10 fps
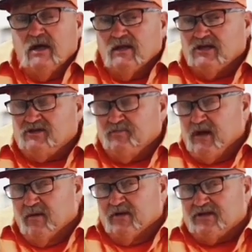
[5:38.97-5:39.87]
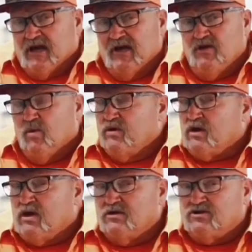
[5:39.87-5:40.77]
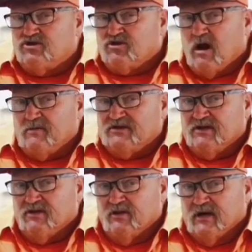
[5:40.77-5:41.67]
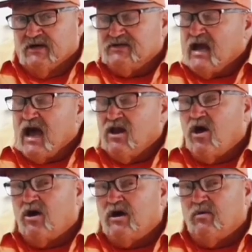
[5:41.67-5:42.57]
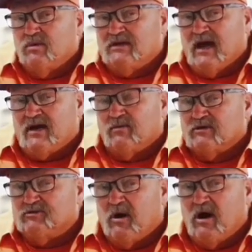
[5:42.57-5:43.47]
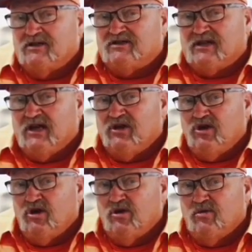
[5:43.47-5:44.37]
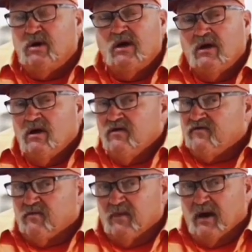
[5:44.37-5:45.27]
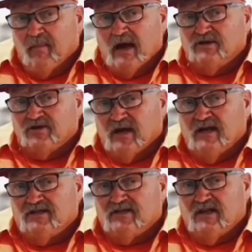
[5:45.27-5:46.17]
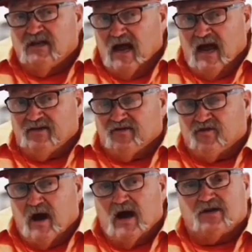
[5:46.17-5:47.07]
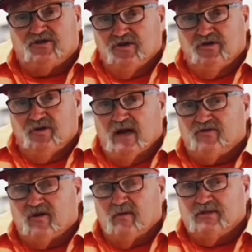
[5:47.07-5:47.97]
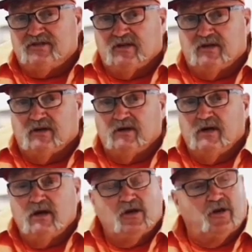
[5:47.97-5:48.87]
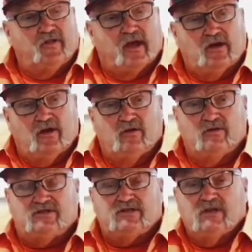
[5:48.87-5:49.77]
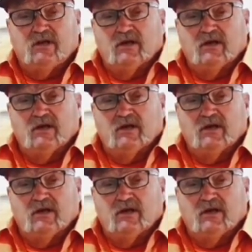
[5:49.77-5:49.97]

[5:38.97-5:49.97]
They should be able to tell you where the closest trauma center is, how long it would take a response to get you from a major incident at the track to a trauma center. Do they use